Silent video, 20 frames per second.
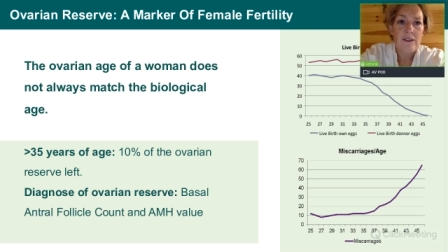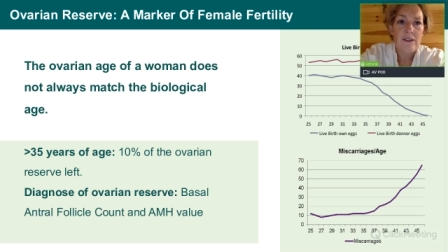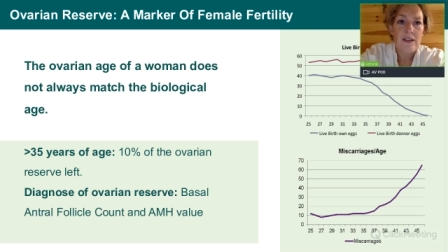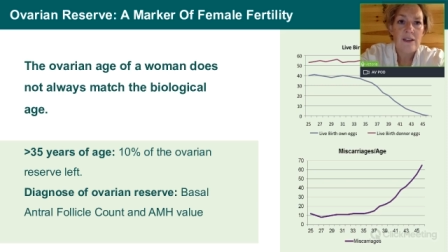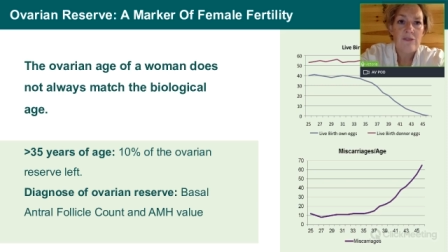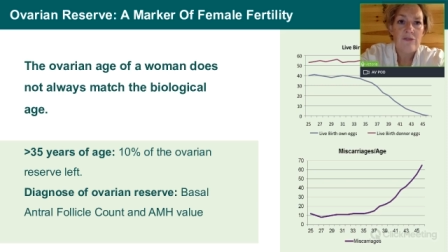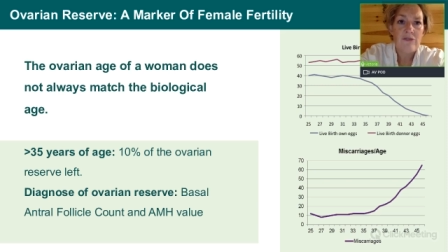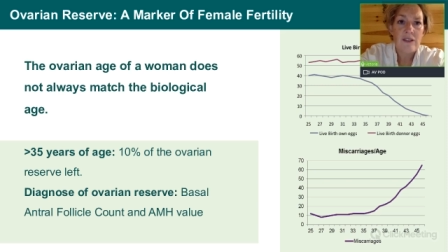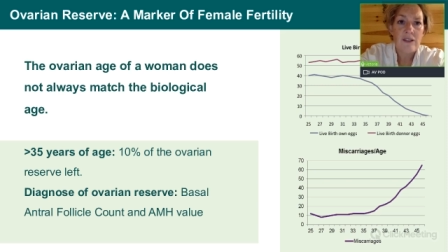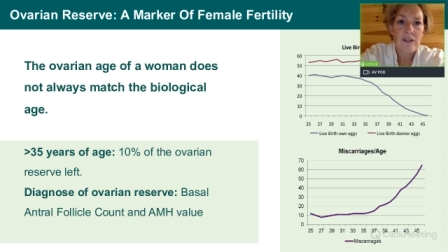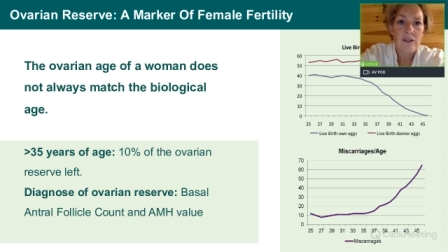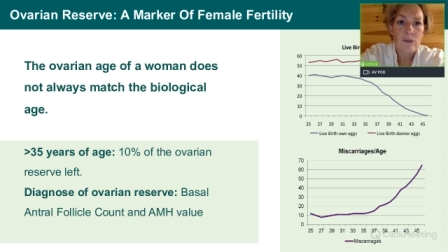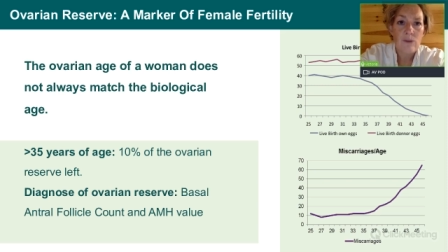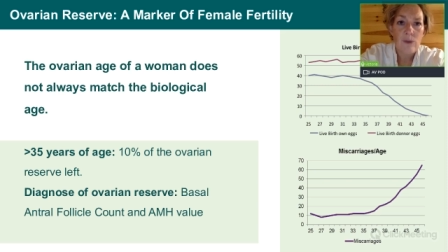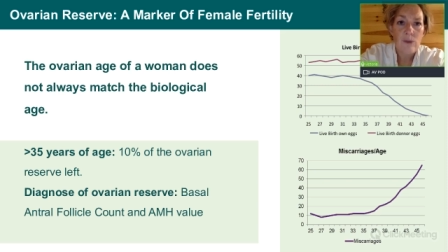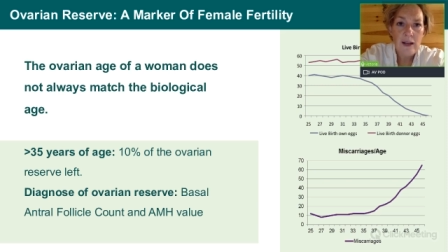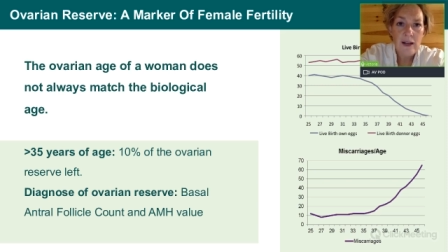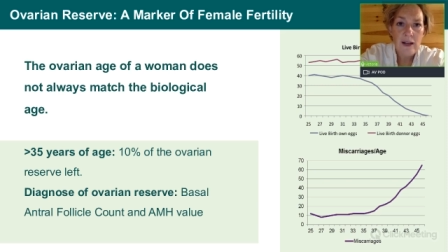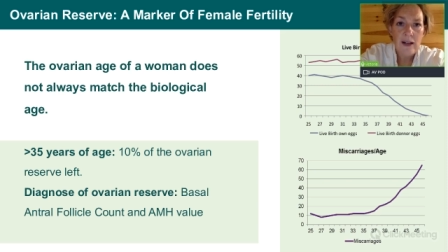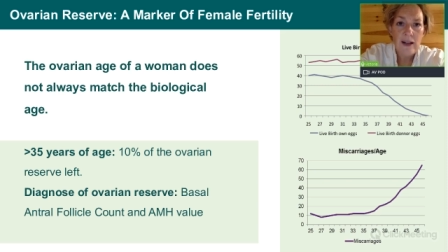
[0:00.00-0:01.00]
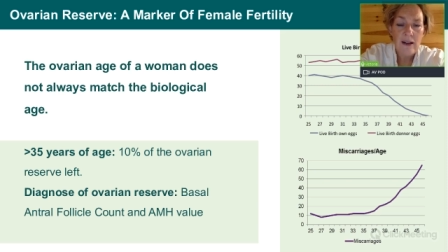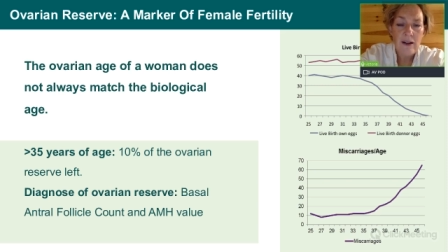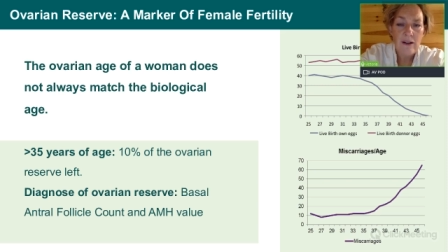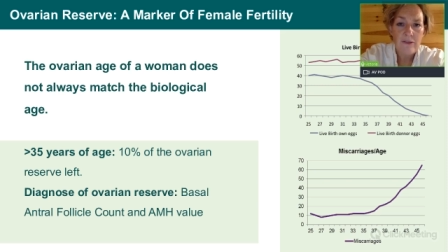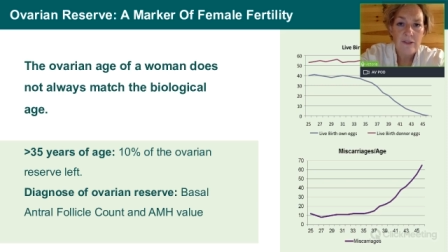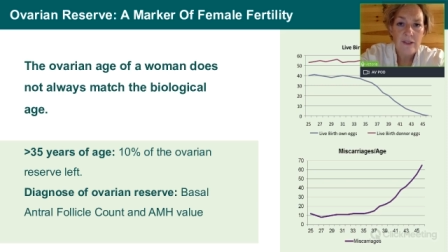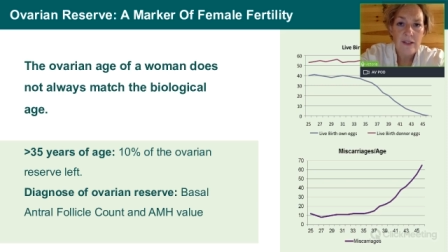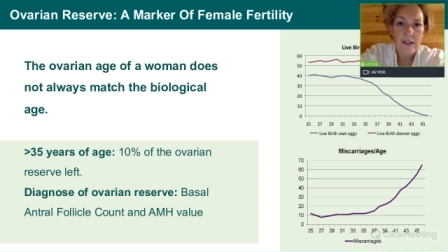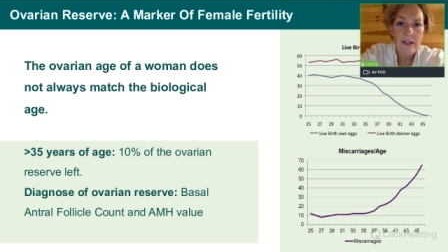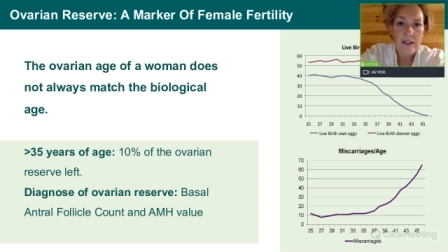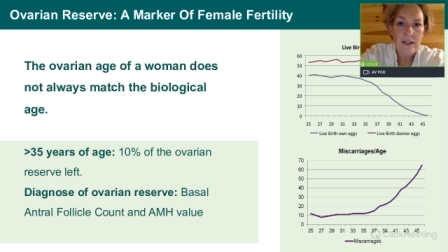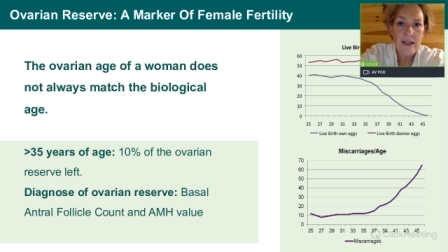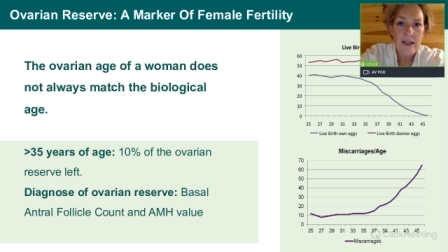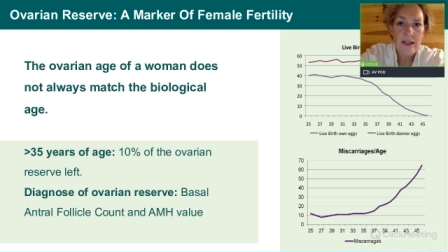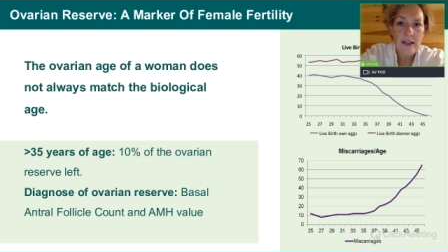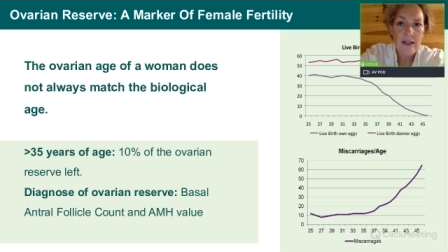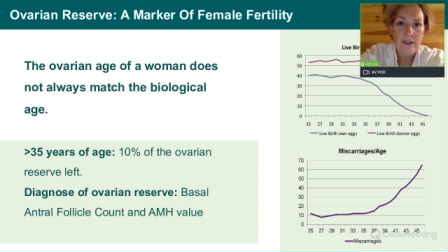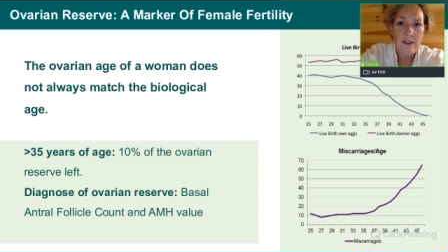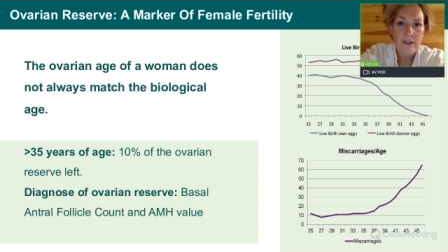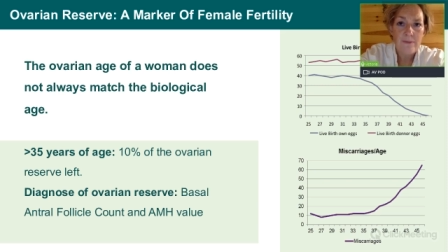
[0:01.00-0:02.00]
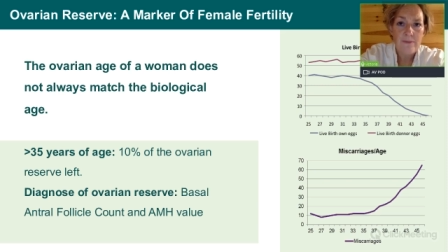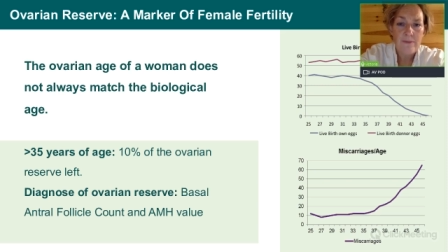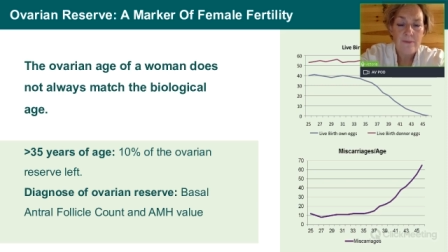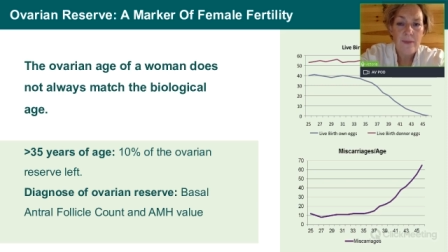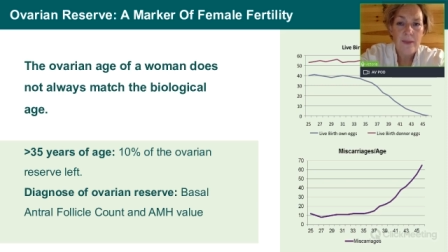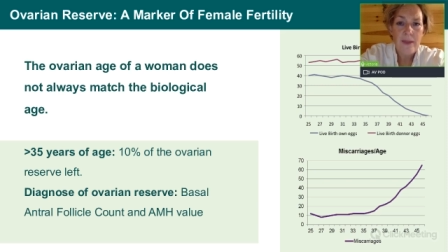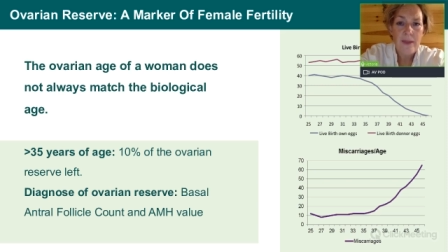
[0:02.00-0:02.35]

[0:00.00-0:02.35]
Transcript: decrease quickly after this age.